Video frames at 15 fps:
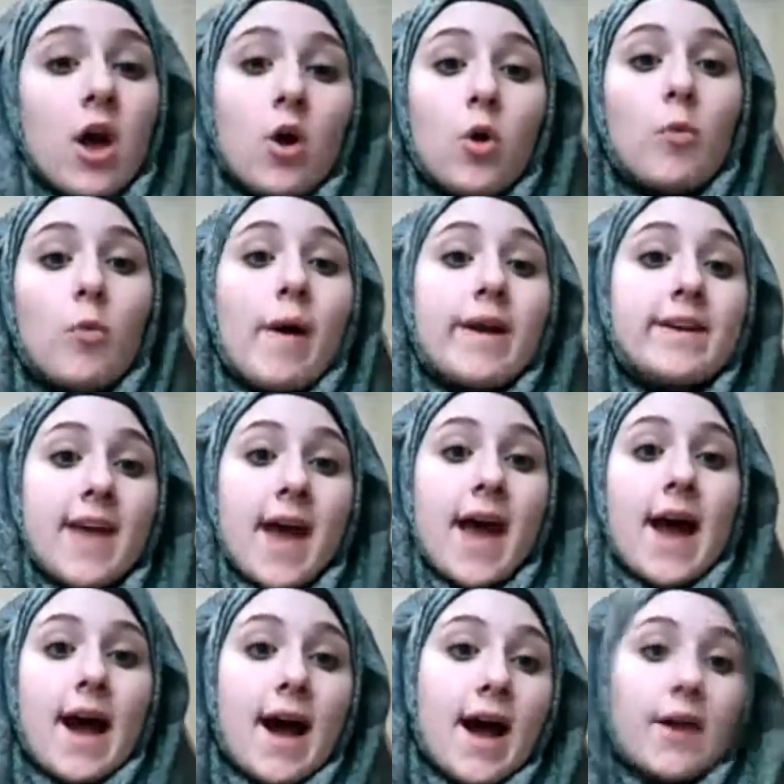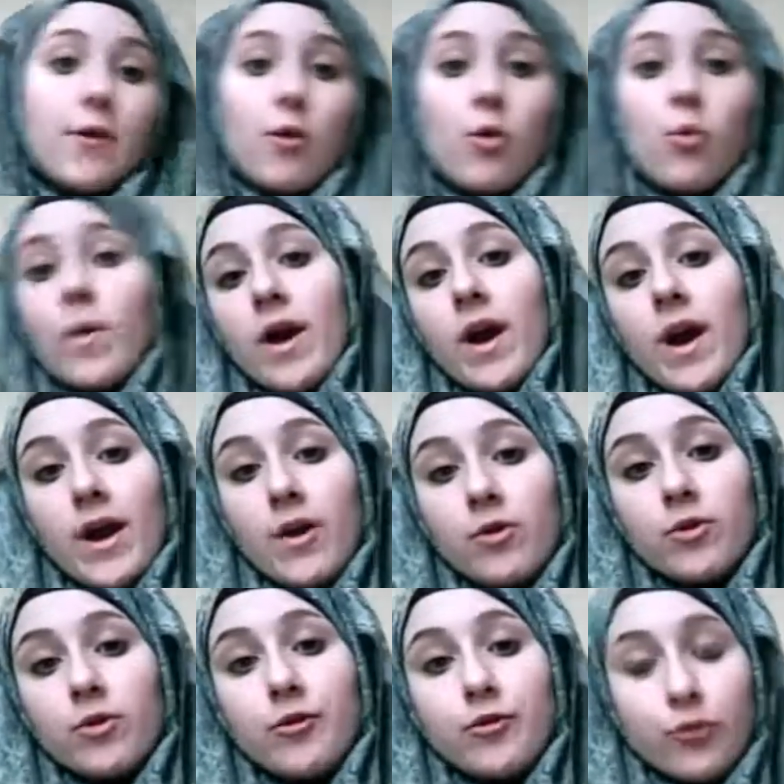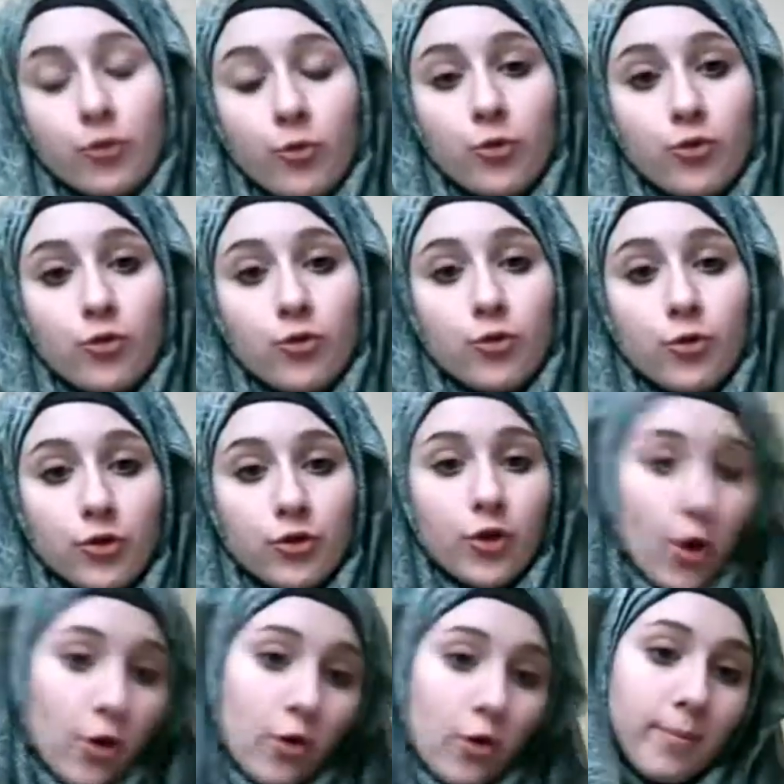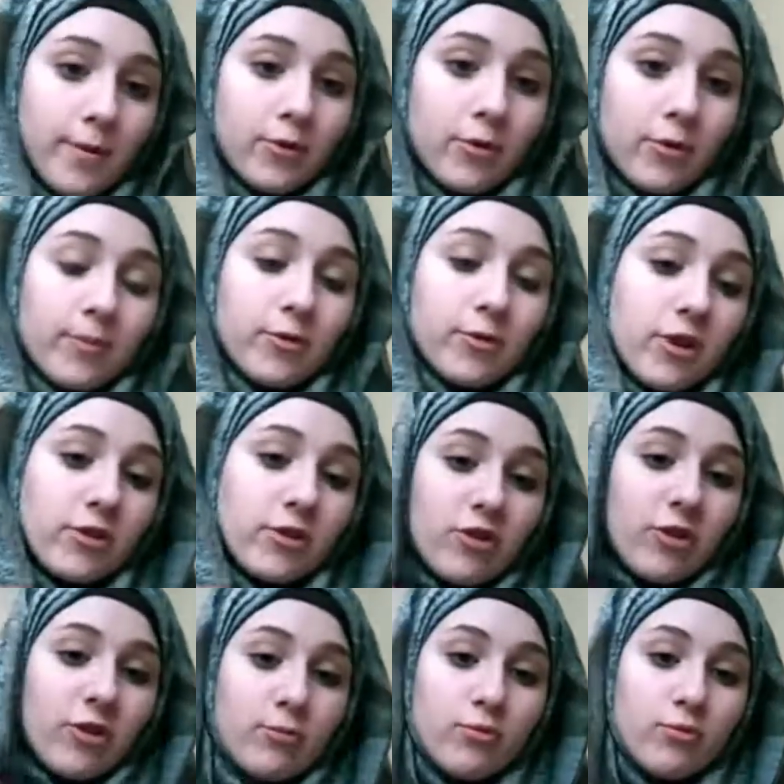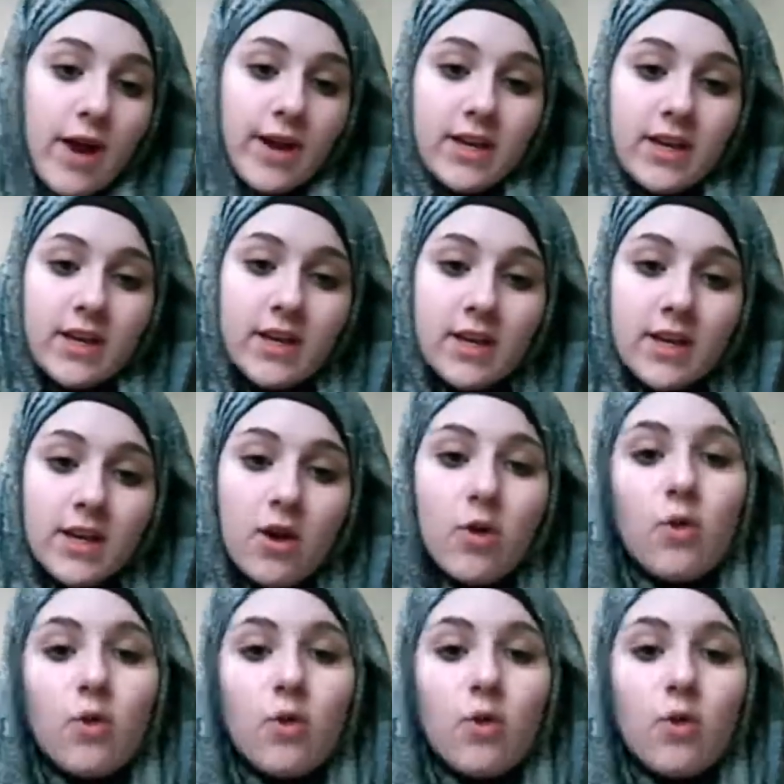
Oh, my dad. Oh, where I go to school. Oh, I'm not sure I'm ready.